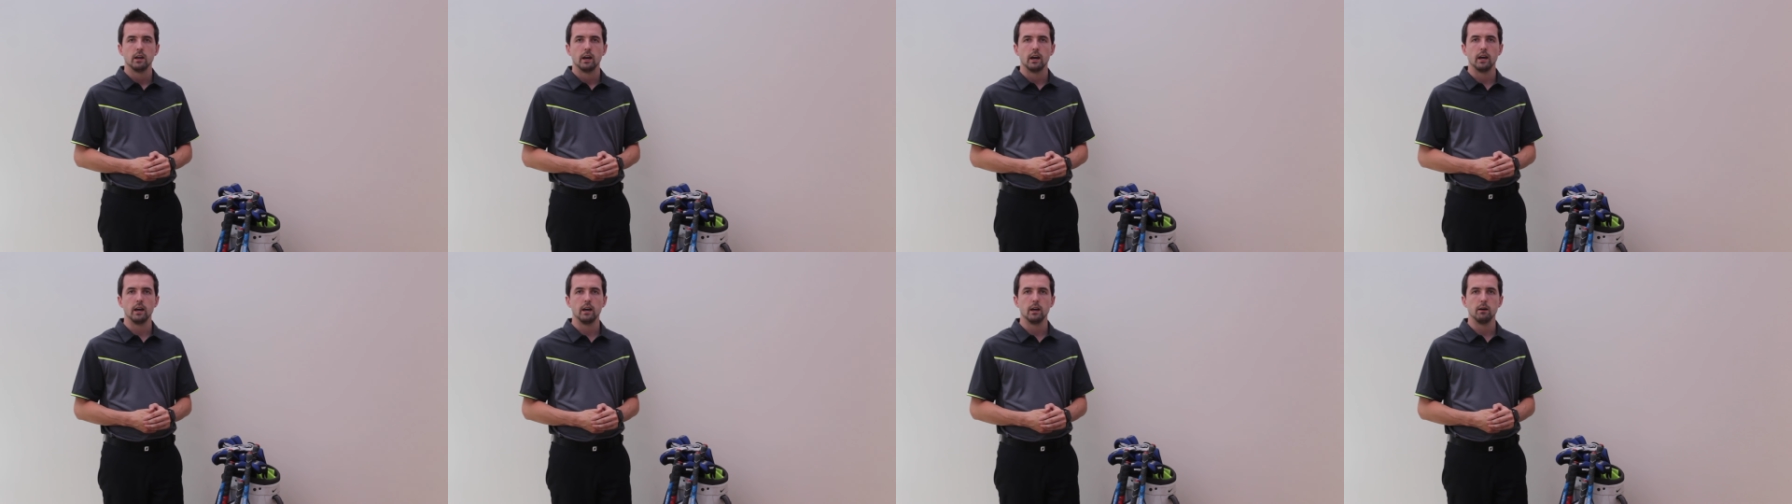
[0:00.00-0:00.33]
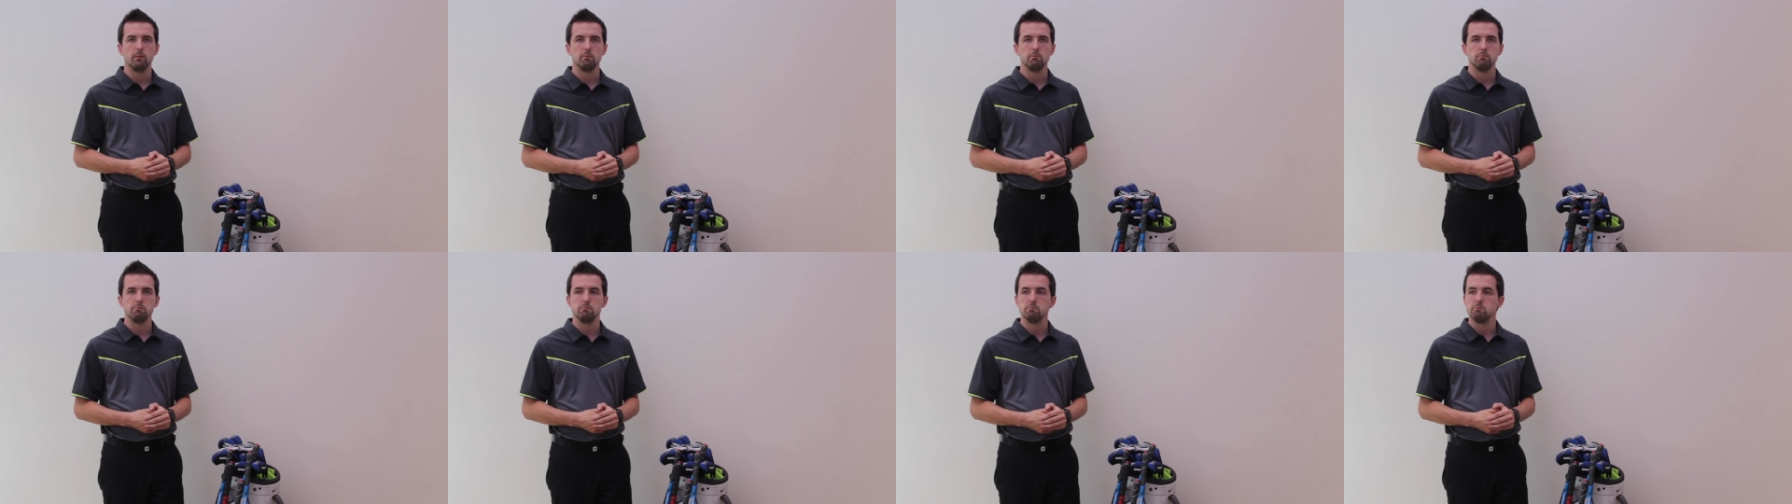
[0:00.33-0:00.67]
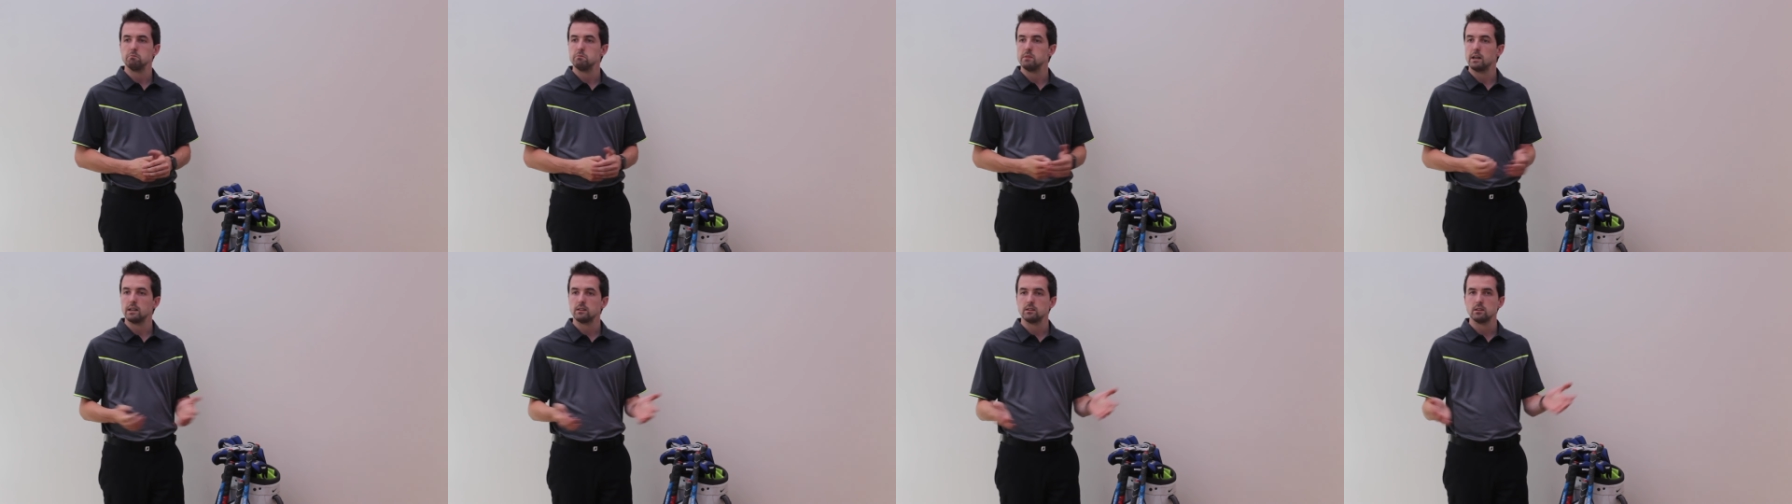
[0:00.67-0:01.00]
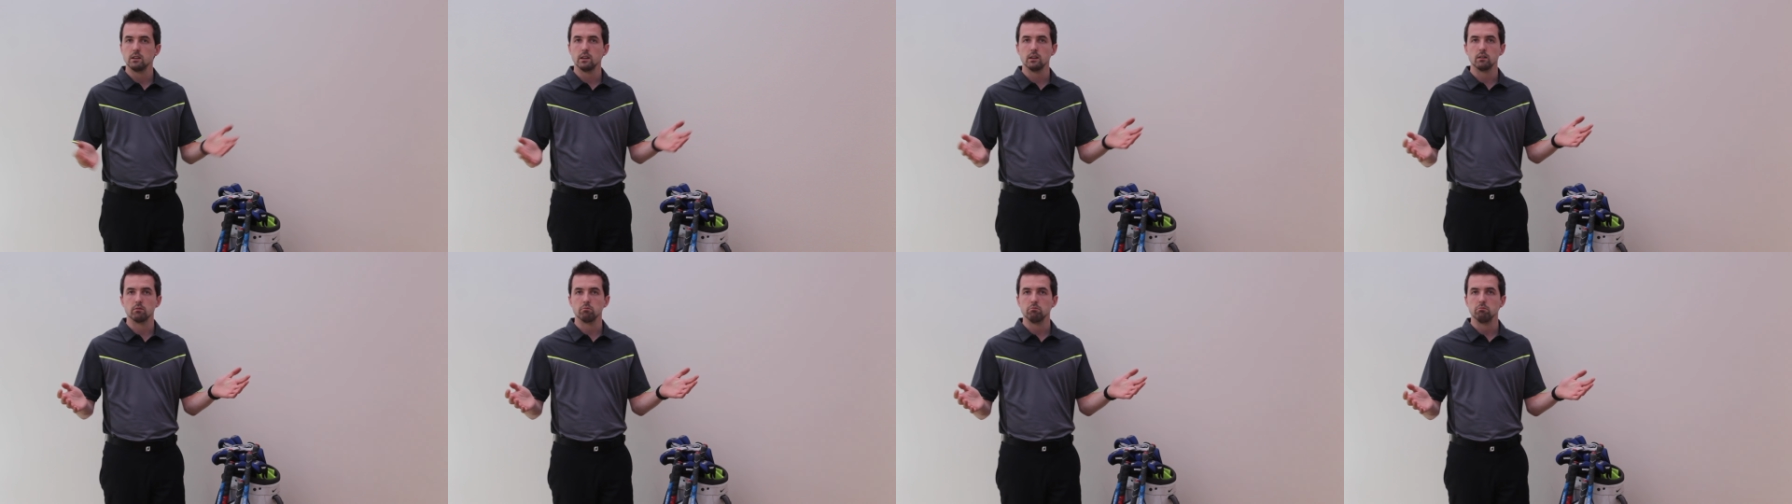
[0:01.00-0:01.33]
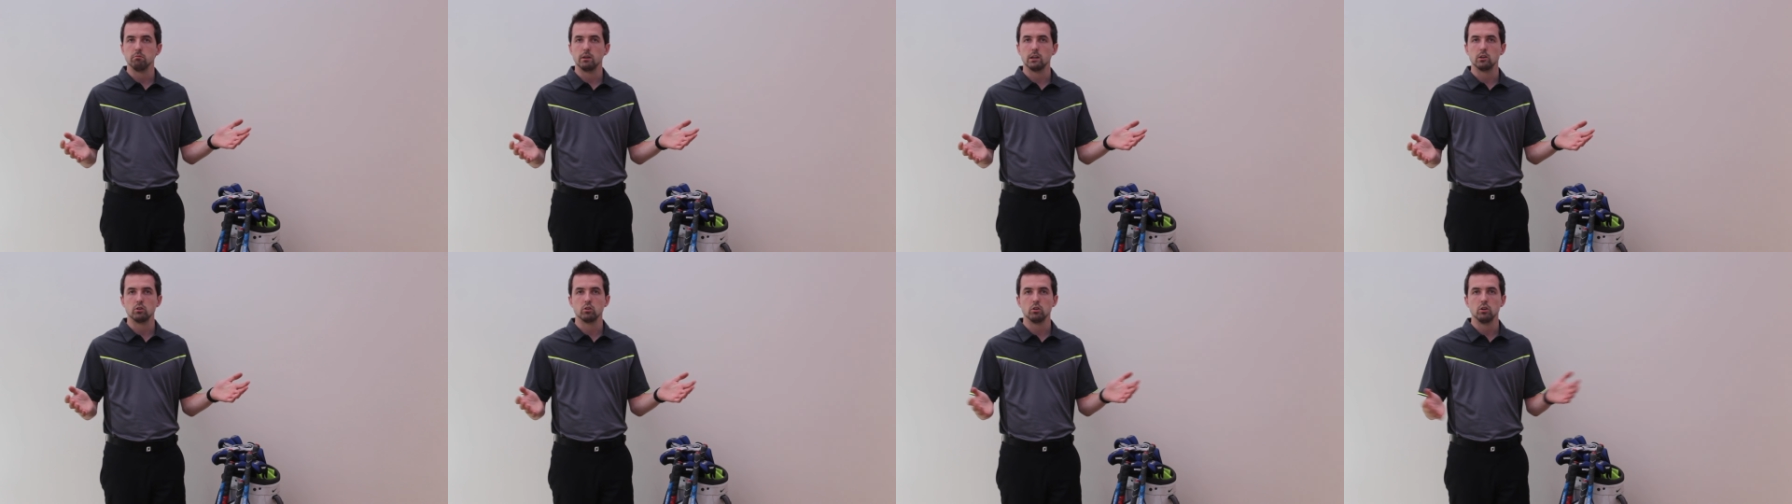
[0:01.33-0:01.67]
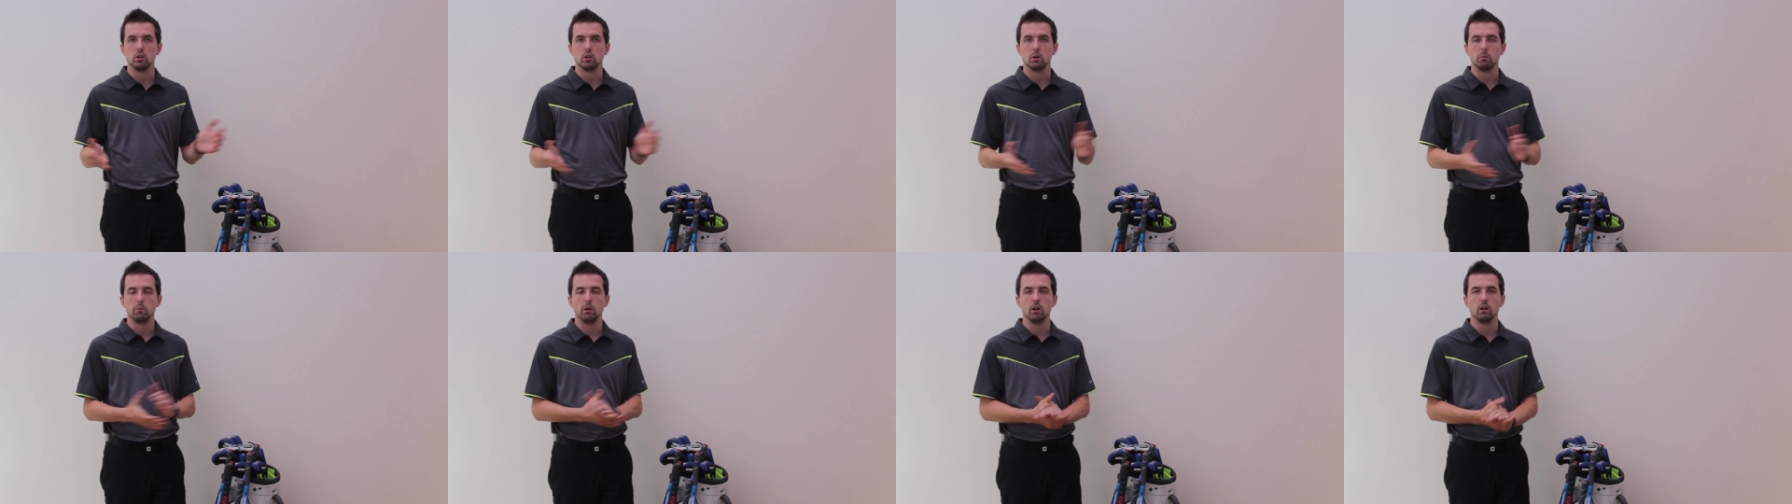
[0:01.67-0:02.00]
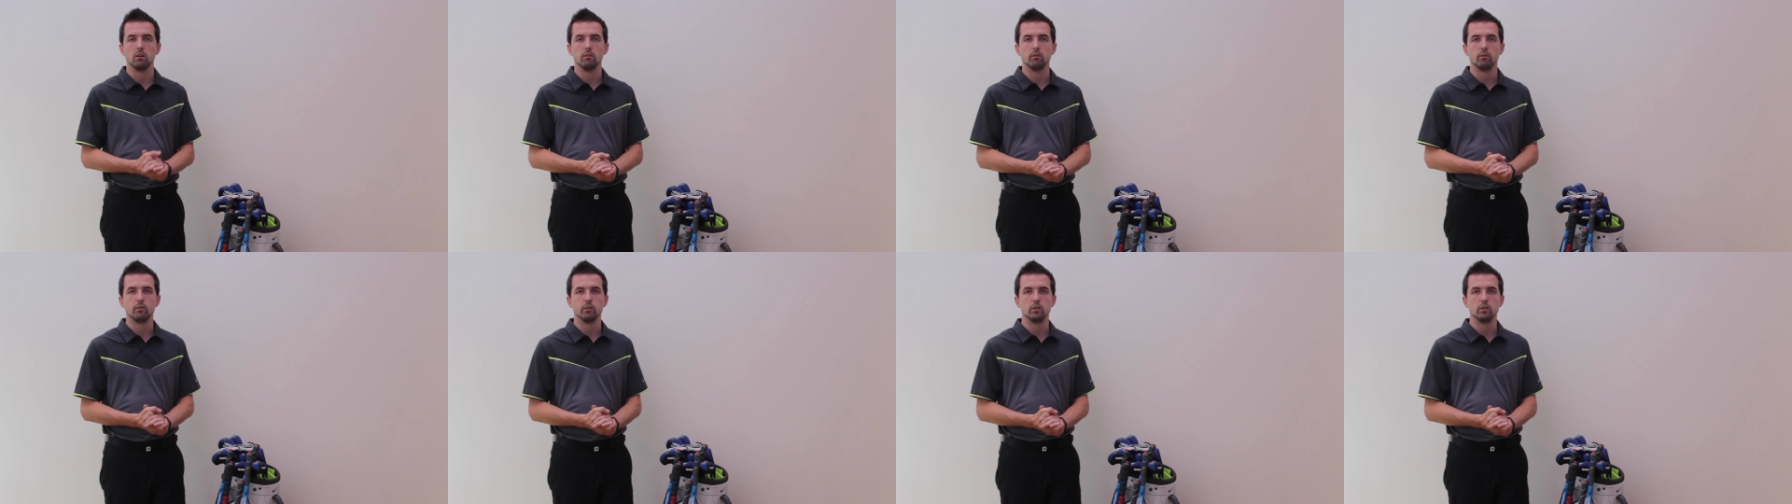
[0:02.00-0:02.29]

Um, that's it. Make sure you come along